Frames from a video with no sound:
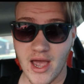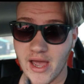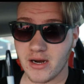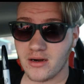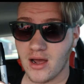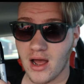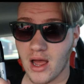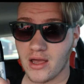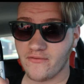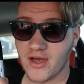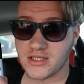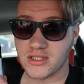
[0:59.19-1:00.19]
And I
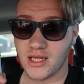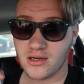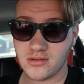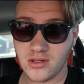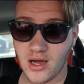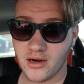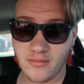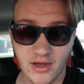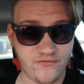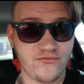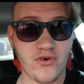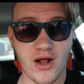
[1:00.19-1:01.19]
have actually had a lot of
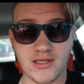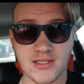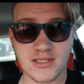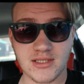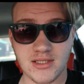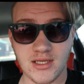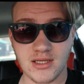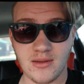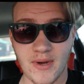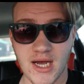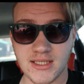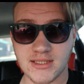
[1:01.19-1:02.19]
my friends in the
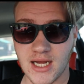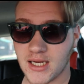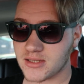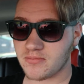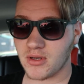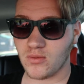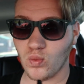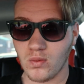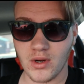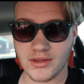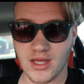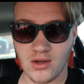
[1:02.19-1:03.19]
past ask me
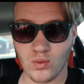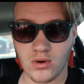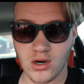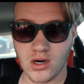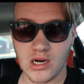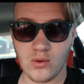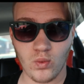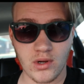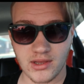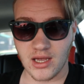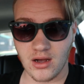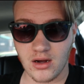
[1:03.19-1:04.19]
what they were and
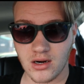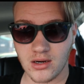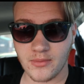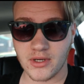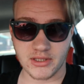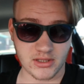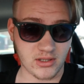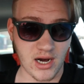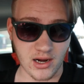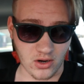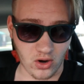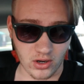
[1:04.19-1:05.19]
they are, because they're
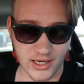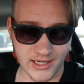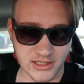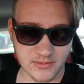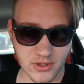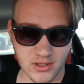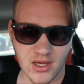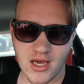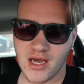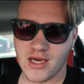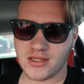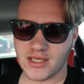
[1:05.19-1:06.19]
not car guys, but
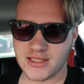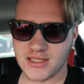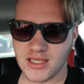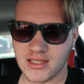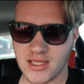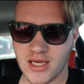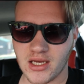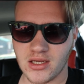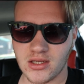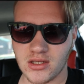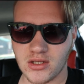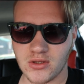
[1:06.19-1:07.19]
they seen
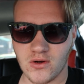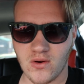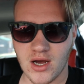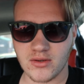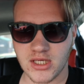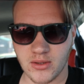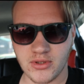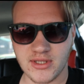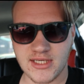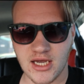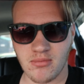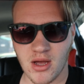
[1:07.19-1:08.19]
that, you know, I was able to
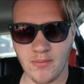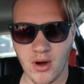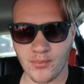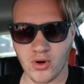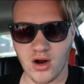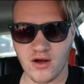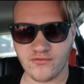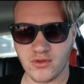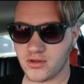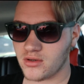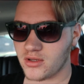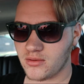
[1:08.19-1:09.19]
take my bumper off
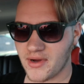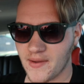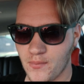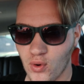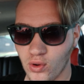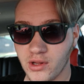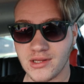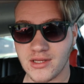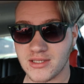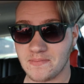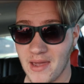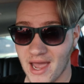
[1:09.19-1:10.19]
literally by pulling
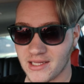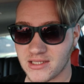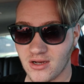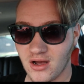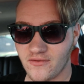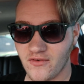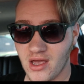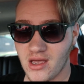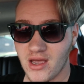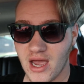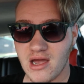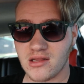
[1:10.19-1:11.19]
these bands off,
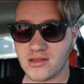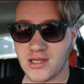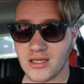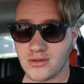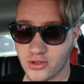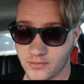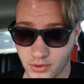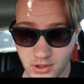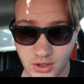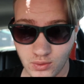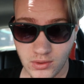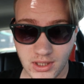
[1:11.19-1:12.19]
and they look
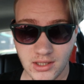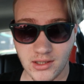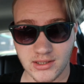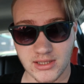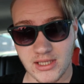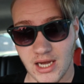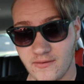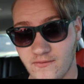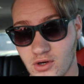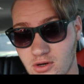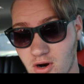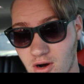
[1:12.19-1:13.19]
pretty unique on the side of
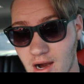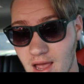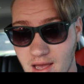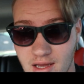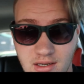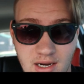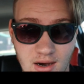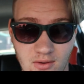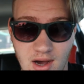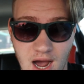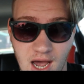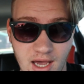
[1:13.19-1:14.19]
your car. Now,
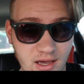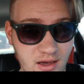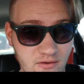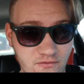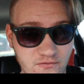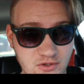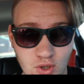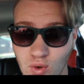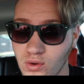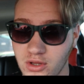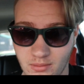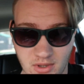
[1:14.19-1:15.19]
I have
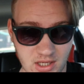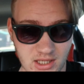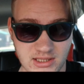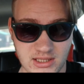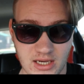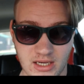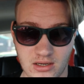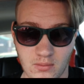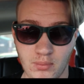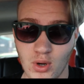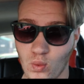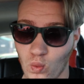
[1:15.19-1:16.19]
2 of them on each
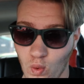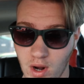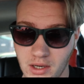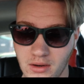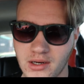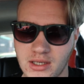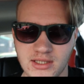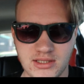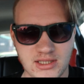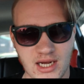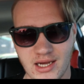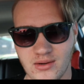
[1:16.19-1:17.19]
side, but 1 on
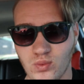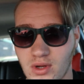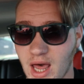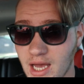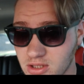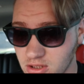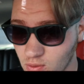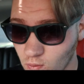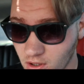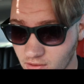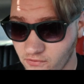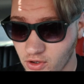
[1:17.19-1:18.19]
each side will actually
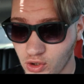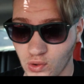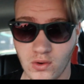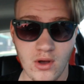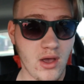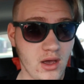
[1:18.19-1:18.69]
work for you.